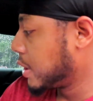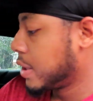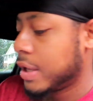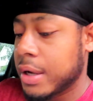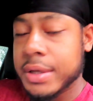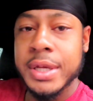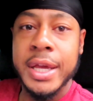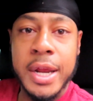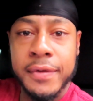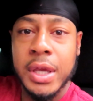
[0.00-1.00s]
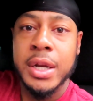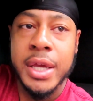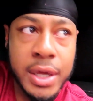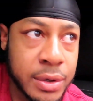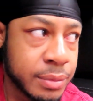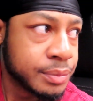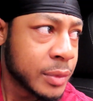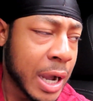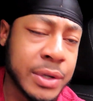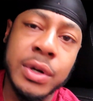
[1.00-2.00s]
You know what I'm saying? Get everything together.
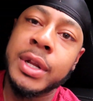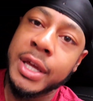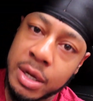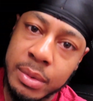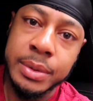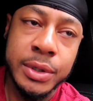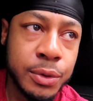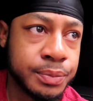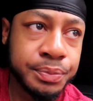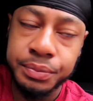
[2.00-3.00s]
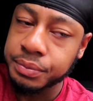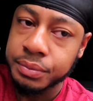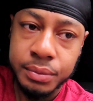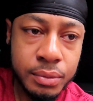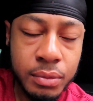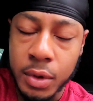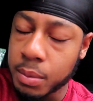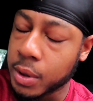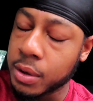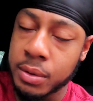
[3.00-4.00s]
I was gonna clean him up too.
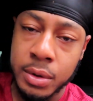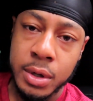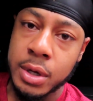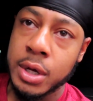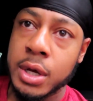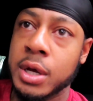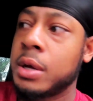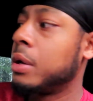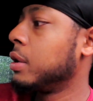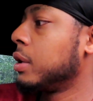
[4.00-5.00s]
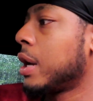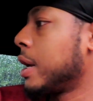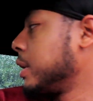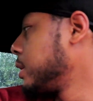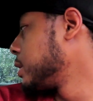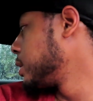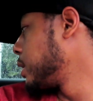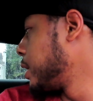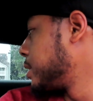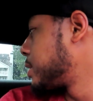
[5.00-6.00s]
Bro, I
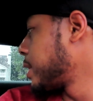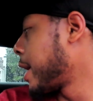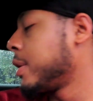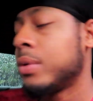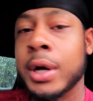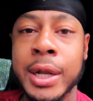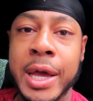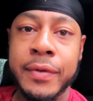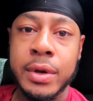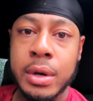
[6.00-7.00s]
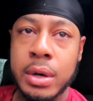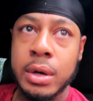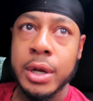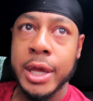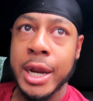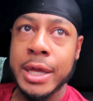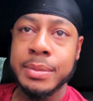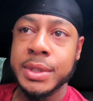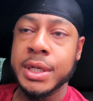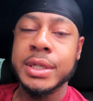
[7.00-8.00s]
it's eight eleven and
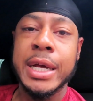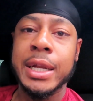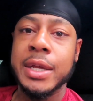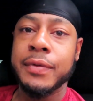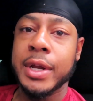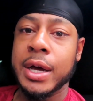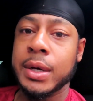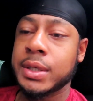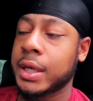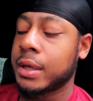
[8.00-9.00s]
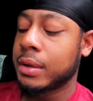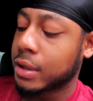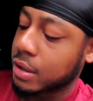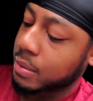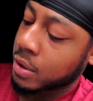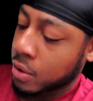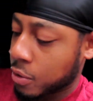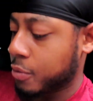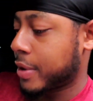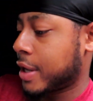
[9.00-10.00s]
I'm just now leaving the house. Like, come
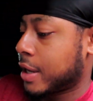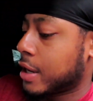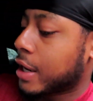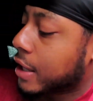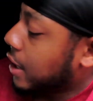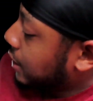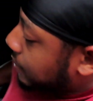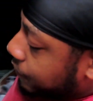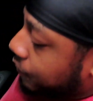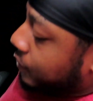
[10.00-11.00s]
on, man. I can't.